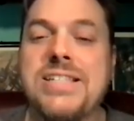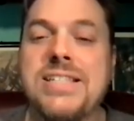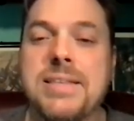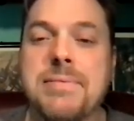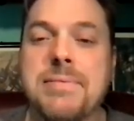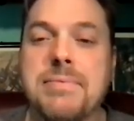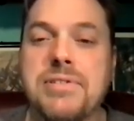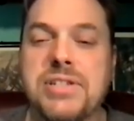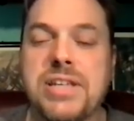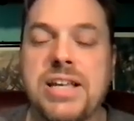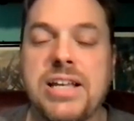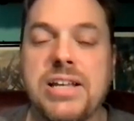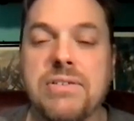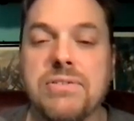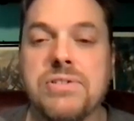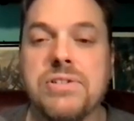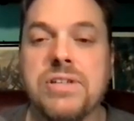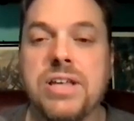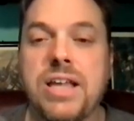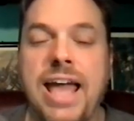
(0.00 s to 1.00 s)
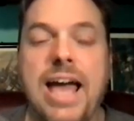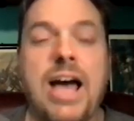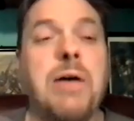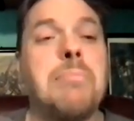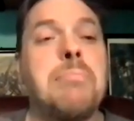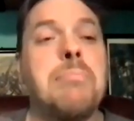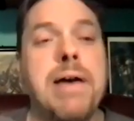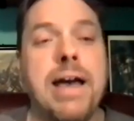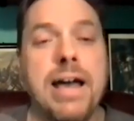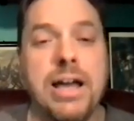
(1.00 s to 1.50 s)
than themselves. How
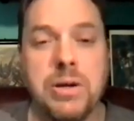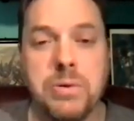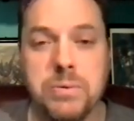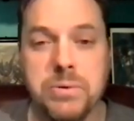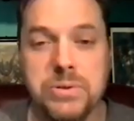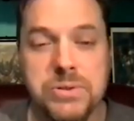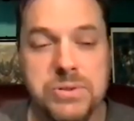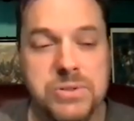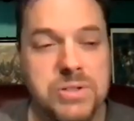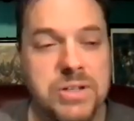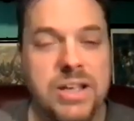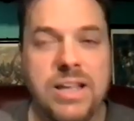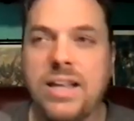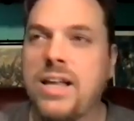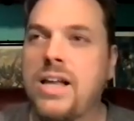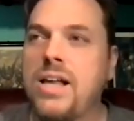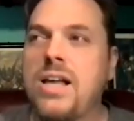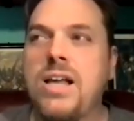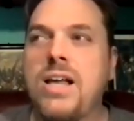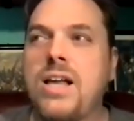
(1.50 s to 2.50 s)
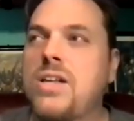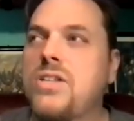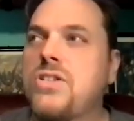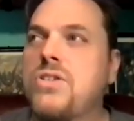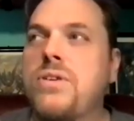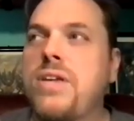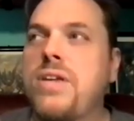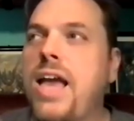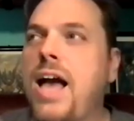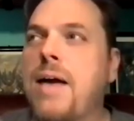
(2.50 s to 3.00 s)
backwards. So